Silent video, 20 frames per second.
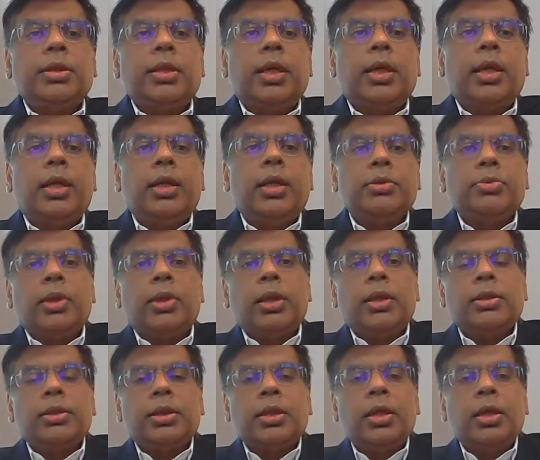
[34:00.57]
side as well
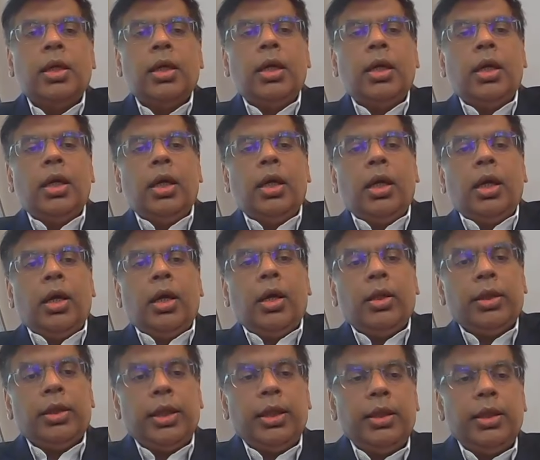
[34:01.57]
as
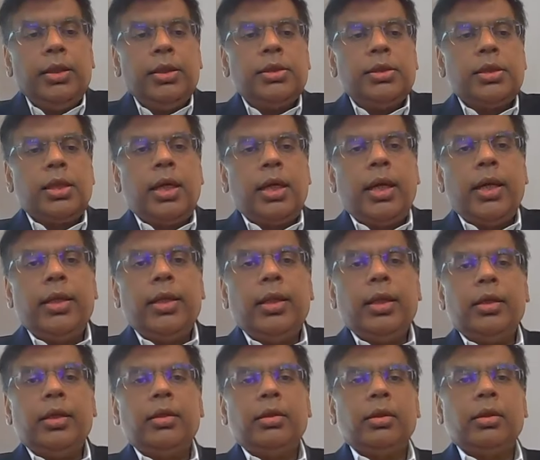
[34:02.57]
on the Indian side
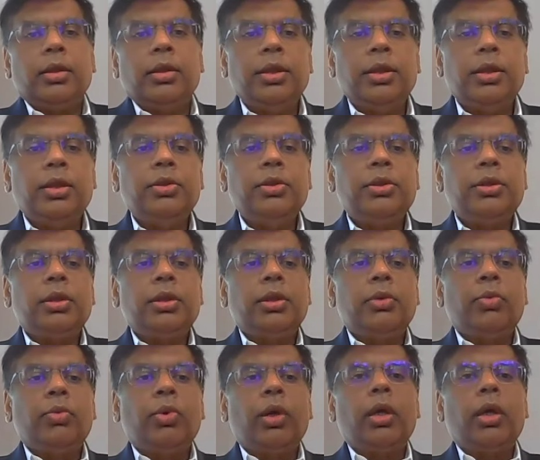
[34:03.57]
that continuously
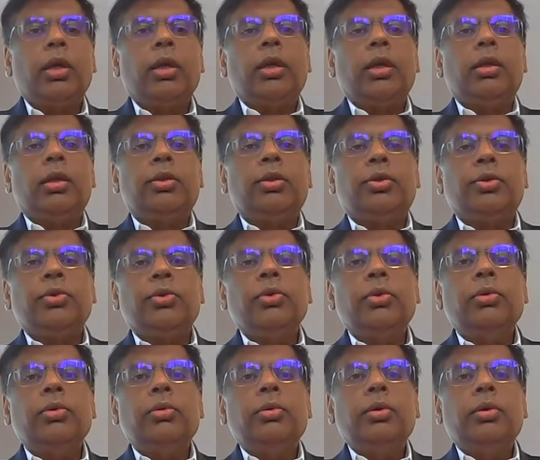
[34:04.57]
work
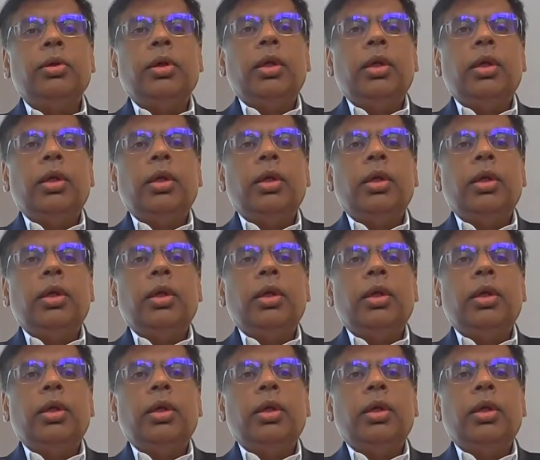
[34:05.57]
through